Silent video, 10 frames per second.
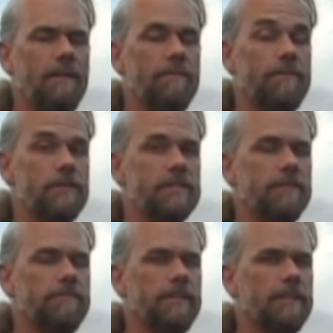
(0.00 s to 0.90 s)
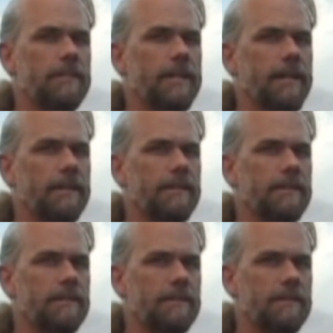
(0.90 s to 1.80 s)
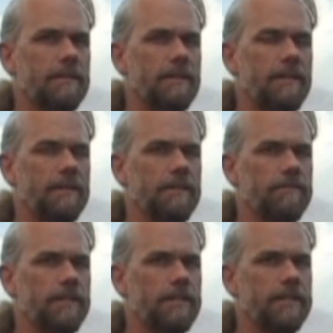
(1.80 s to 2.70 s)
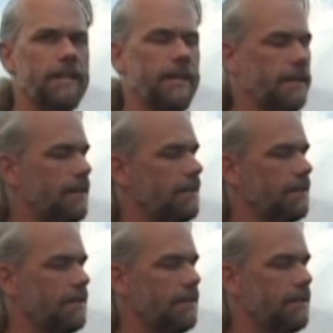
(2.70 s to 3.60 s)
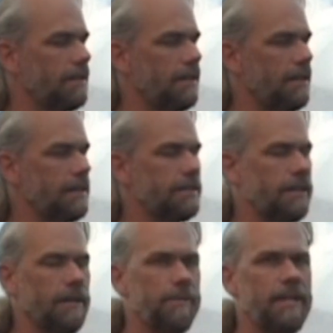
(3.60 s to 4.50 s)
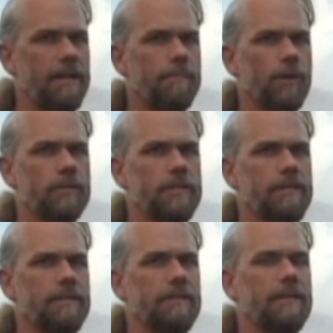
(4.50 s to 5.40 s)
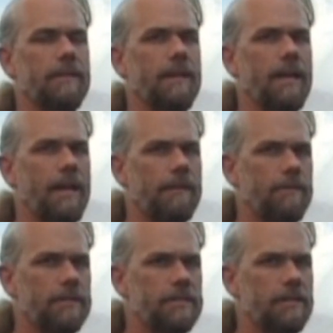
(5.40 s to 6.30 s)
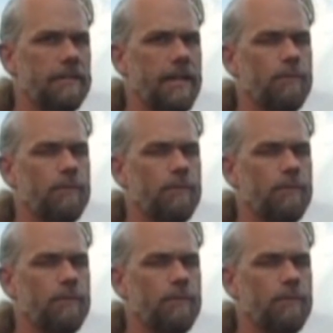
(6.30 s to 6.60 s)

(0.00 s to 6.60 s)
First, the flutter kick. The flutter kick is an up and down motion, and you want to start that